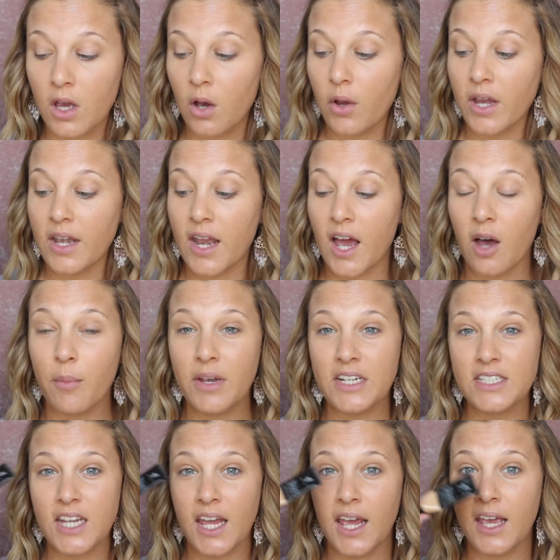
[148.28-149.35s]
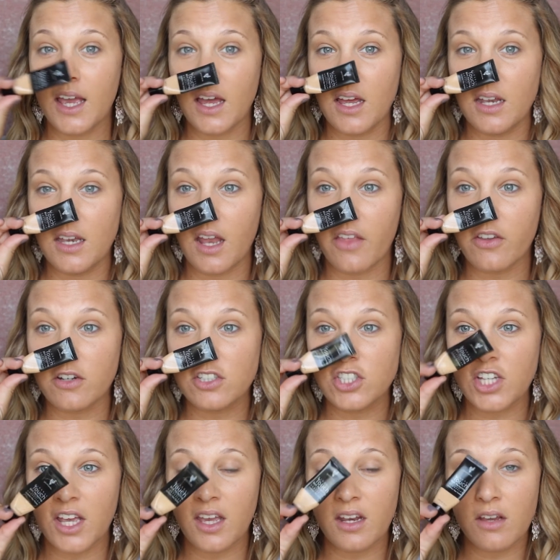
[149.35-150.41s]
Okay, now I'm going to take another
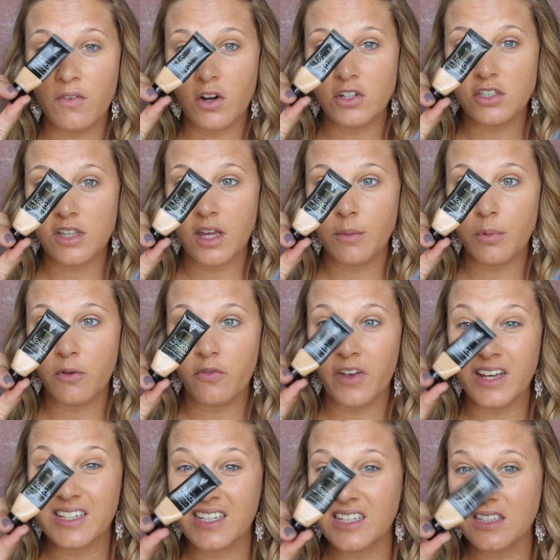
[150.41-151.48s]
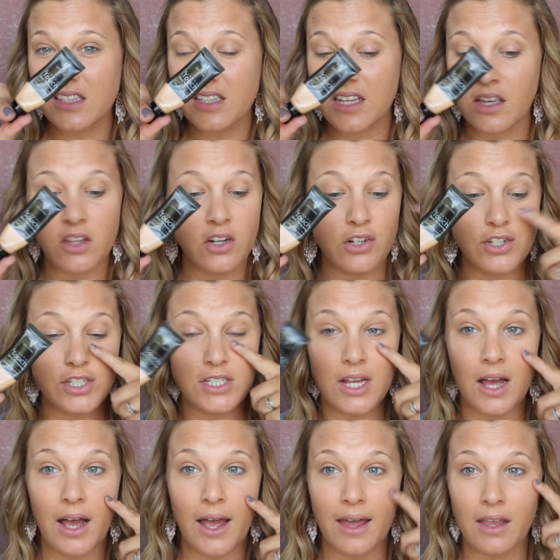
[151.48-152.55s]
shade of our Skin Perfecting Concealer just to
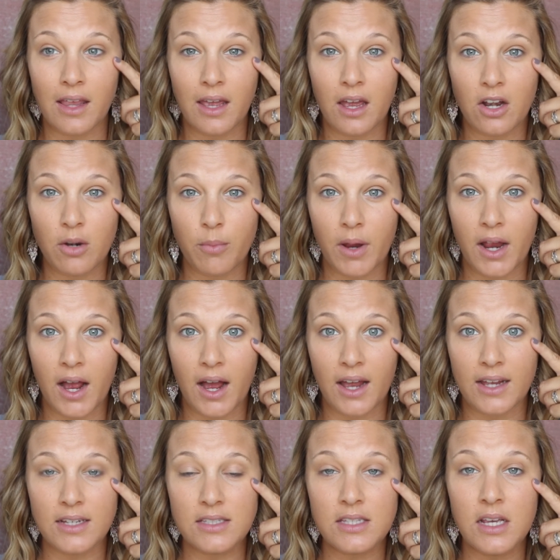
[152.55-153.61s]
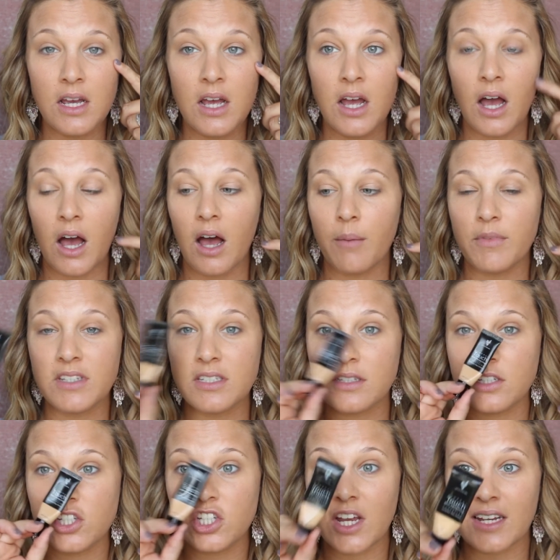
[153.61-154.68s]
highlight under my eyes. This is in
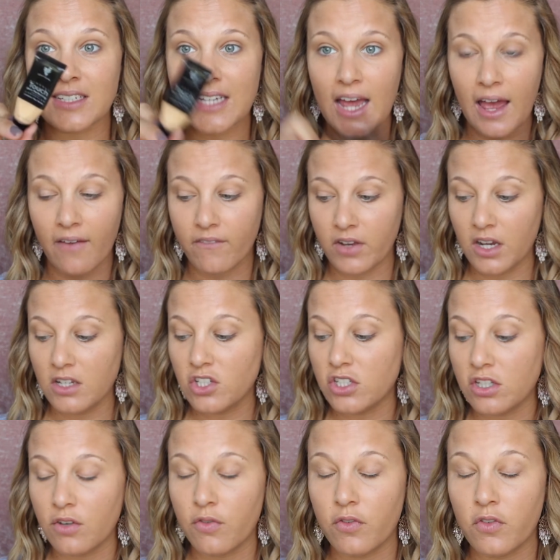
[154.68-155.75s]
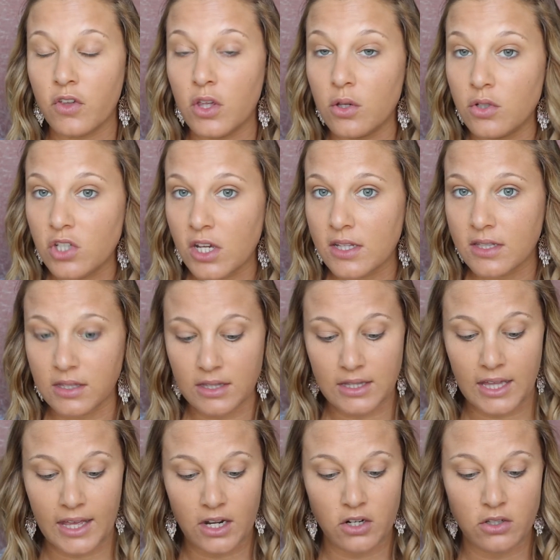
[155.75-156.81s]
the shade Taffeta. It's just a few shades
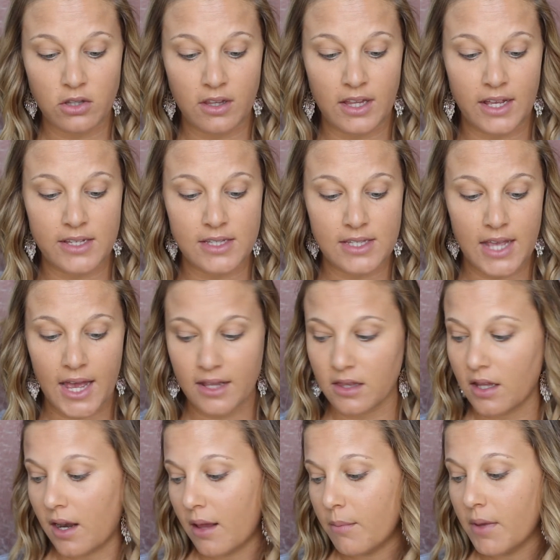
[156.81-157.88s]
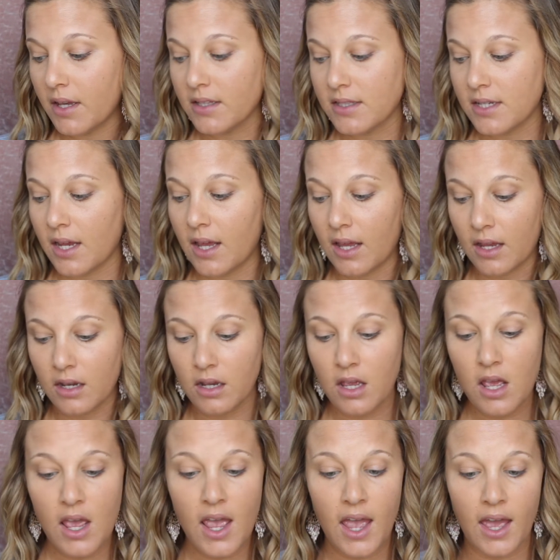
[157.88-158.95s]
lighter than that satin that I mixed in.
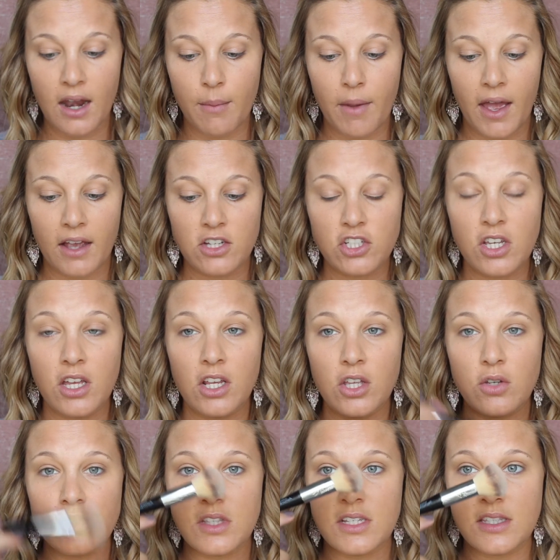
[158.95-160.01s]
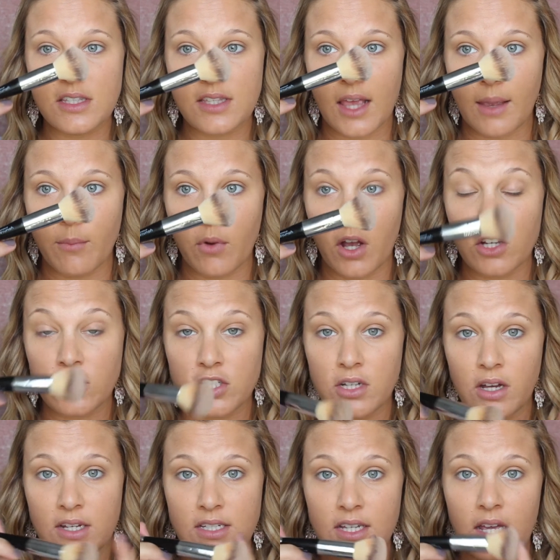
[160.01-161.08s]
And I'm actually going to use this same brush.
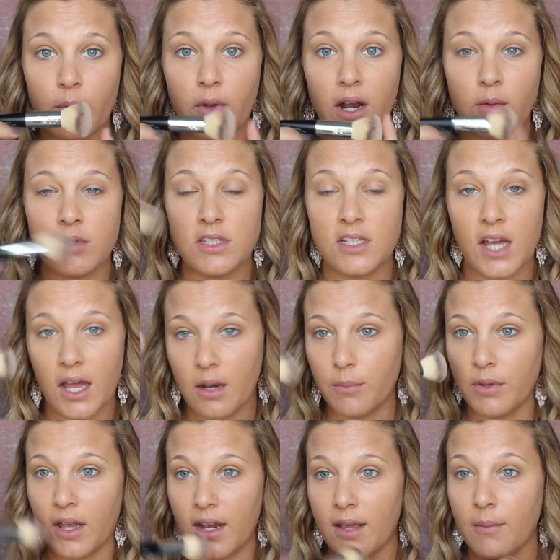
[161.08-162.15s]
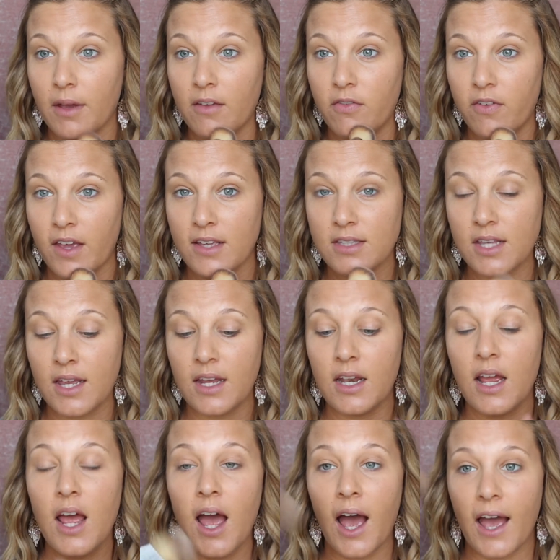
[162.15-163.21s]
Now I did, when I was done blending my face in,
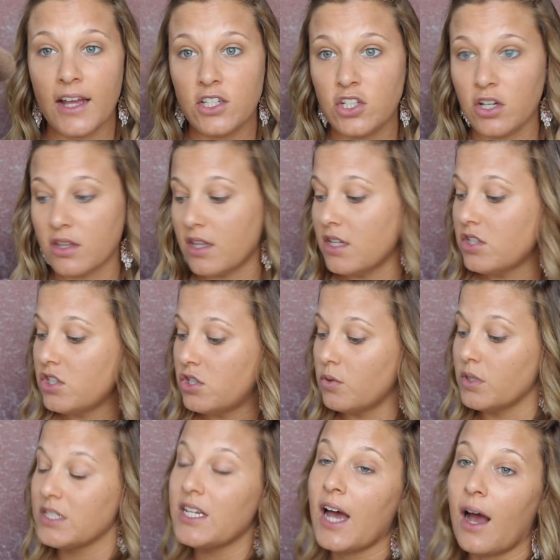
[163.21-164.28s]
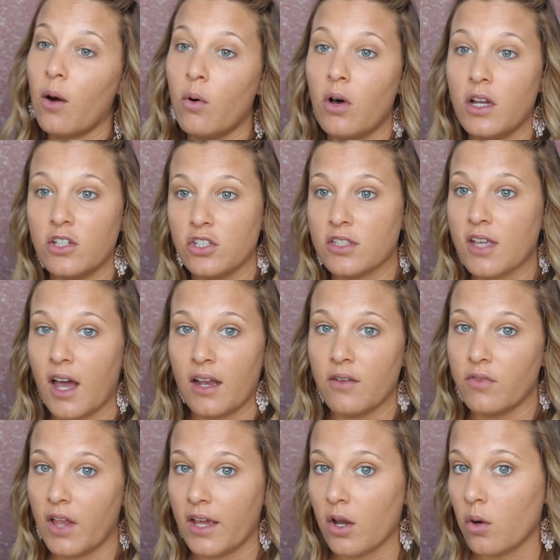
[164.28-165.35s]
I took this to a towel and just kind
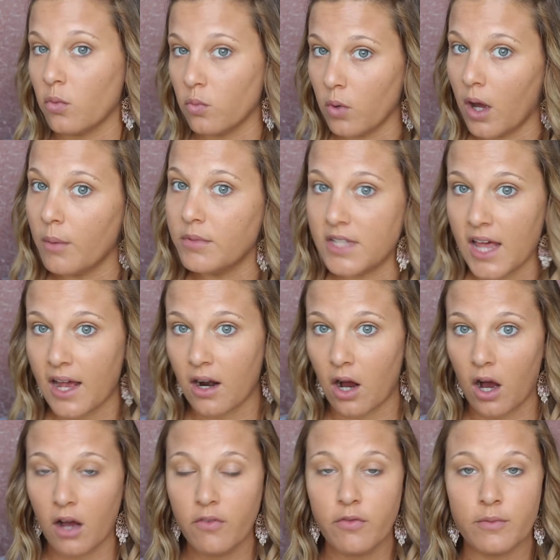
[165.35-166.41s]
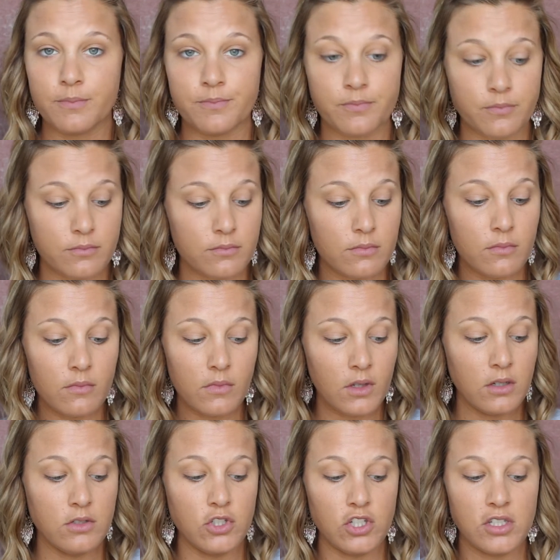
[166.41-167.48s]
of like rubbed that off
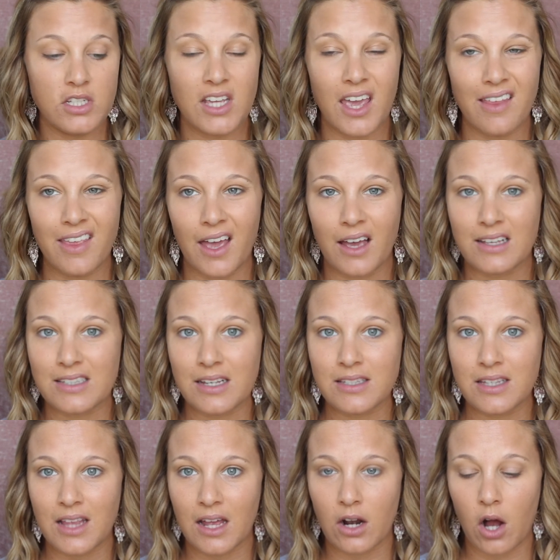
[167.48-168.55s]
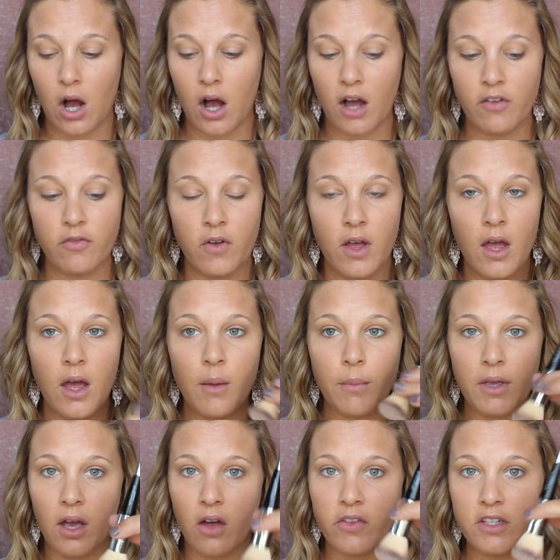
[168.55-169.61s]
just to get the excess of that off.
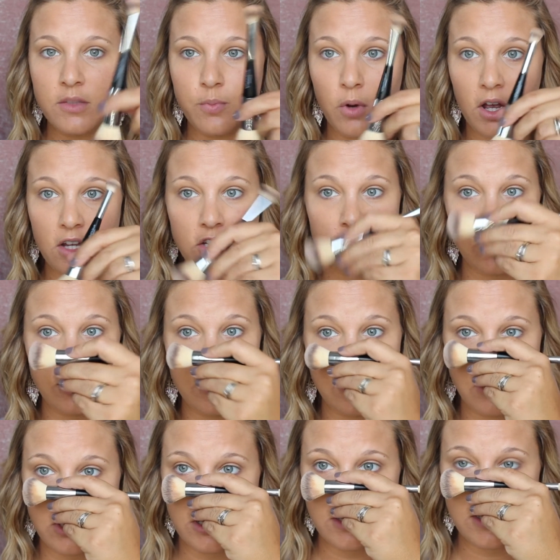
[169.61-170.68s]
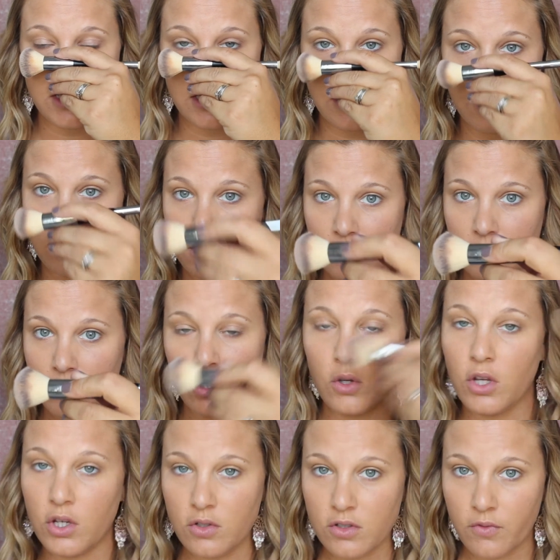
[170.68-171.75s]
But y'all, this brush is just,
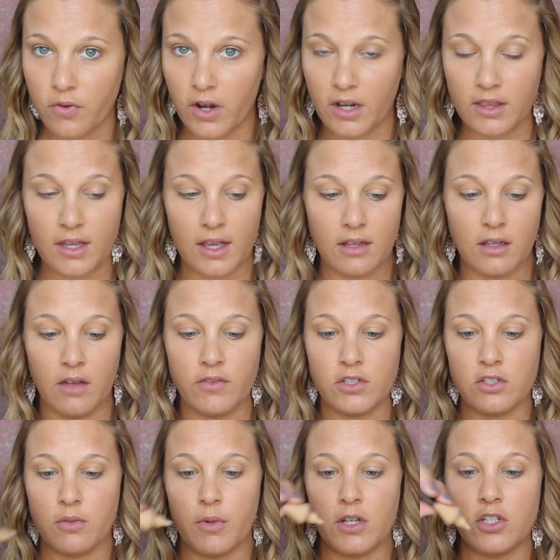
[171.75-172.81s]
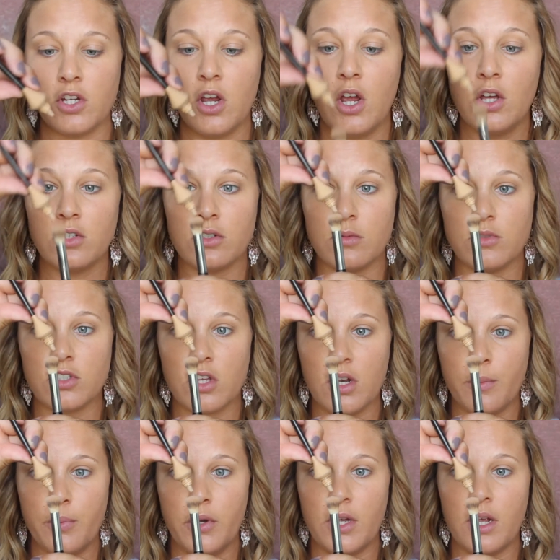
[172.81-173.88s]
you can use it for anything. I love it so much. So I'm just
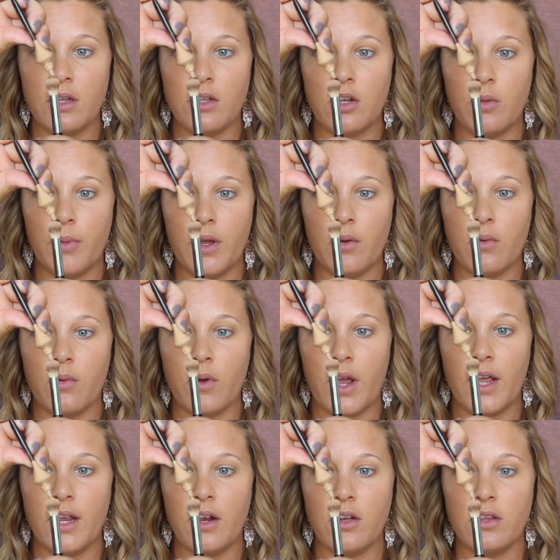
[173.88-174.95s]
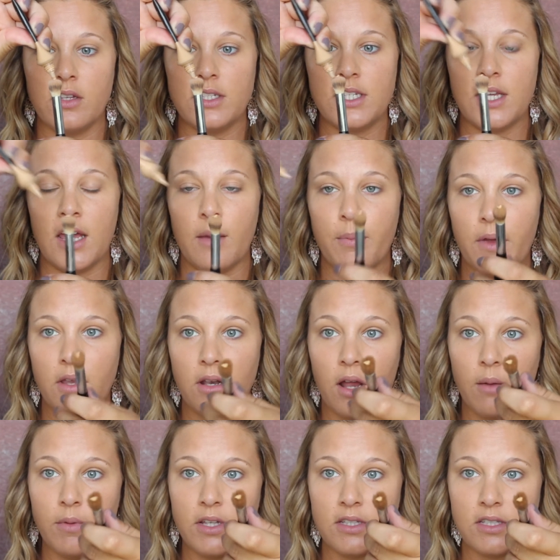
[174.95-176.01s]
going to put a little bit right here on the tip. And
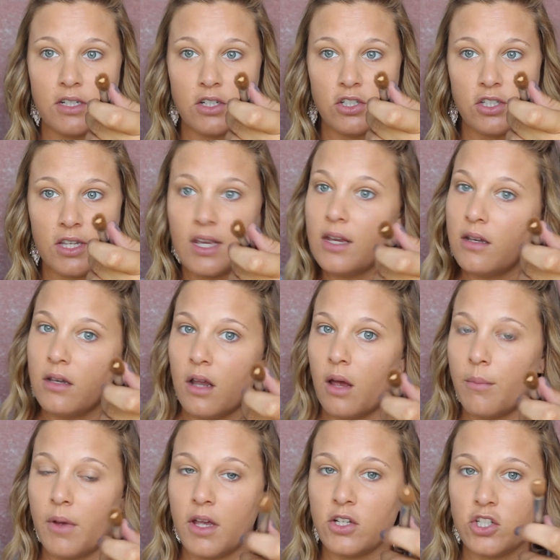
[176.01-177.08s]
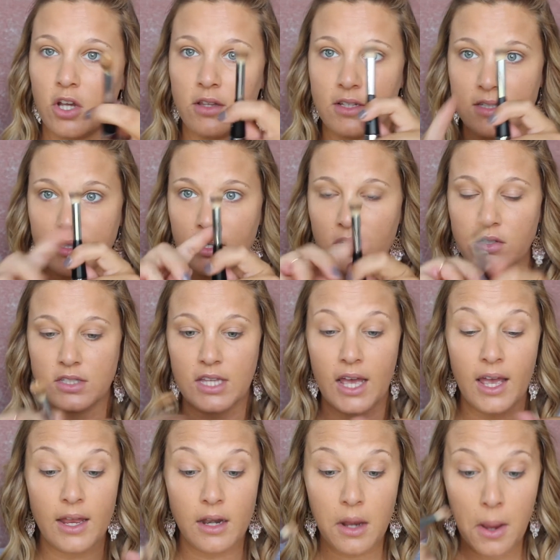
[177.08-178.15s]
I mean, seriously, not much on this little
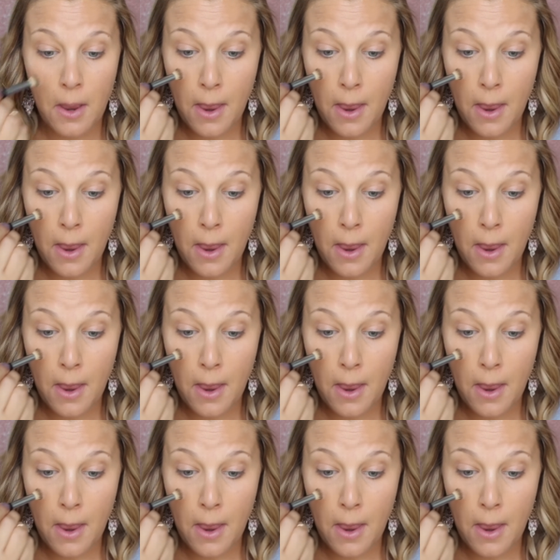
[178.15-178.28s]
side.